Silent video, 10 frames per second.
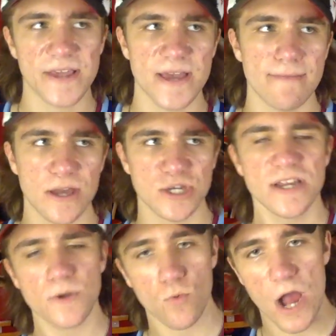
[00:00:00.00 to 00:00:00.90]
As I mentioned,
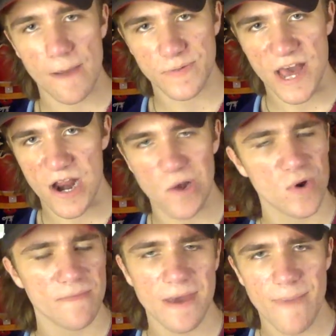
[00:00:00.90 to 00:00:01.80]
he's a raw player. It
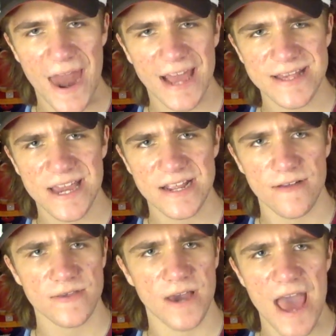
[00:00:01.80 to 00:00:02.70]
wouldn't be a bad idea
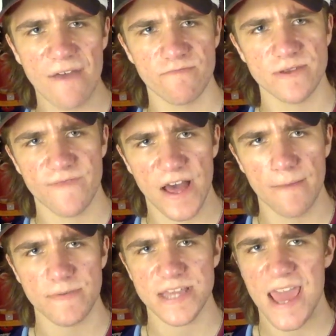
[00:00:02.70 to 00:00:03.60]
to have him
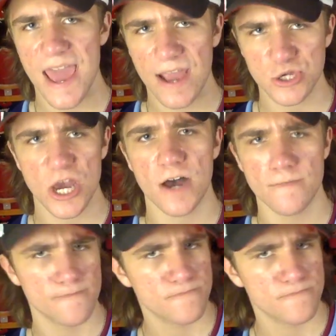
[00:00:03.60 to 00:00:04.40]
develop in the AHL.